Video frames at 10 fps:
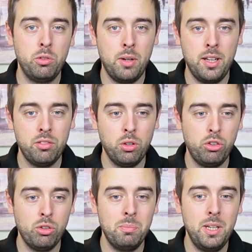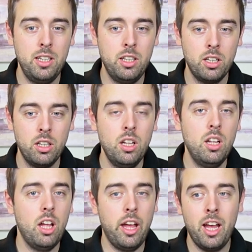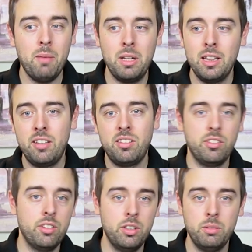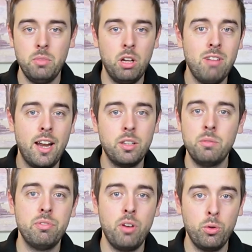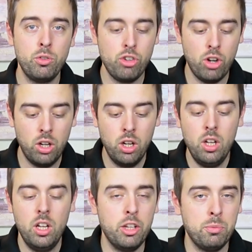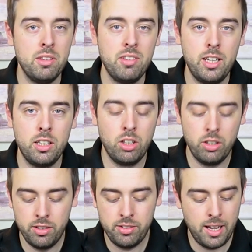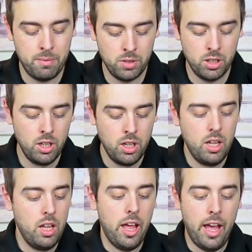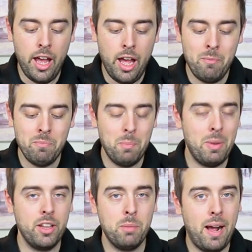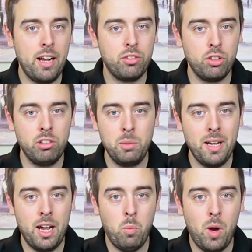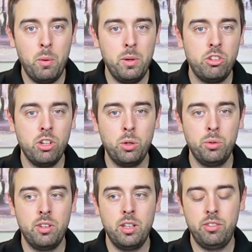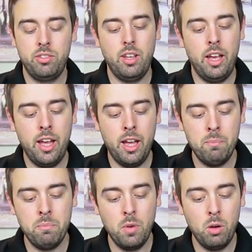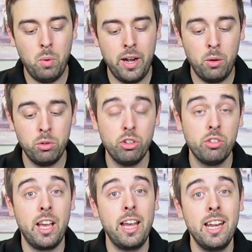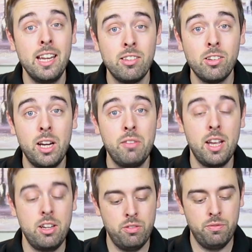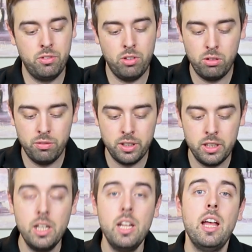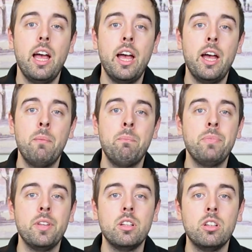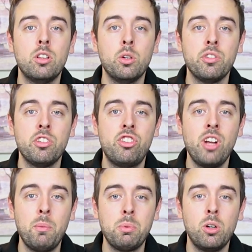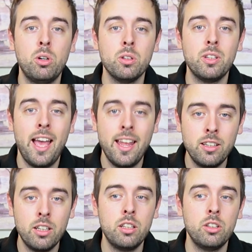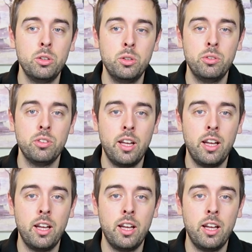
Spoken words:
to our social media, unless it's a random phone shot, has been taken on this camera. A bit of the backstory behind why we chose this. When I was just getting into aviation photography, there was a chap called Ender who's